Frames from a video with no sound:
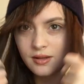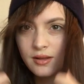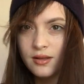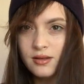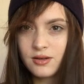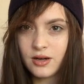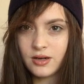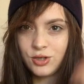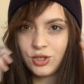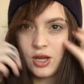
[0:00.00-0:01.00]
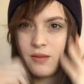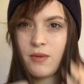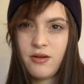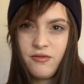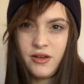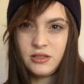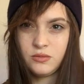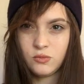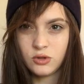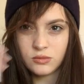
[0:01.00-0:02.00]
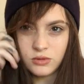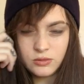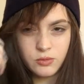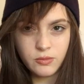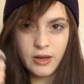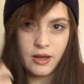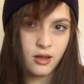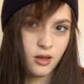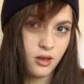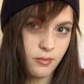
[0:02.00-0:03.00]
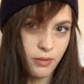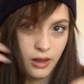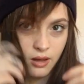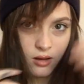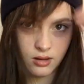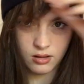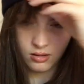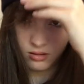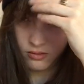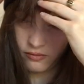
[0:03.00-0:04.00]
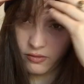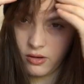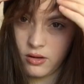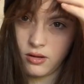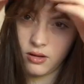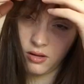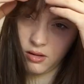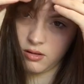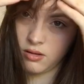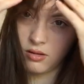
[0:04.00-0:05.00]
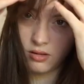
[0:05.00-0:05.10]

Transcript: Let's try to shape my face more. Let's pull my back to the front and let's...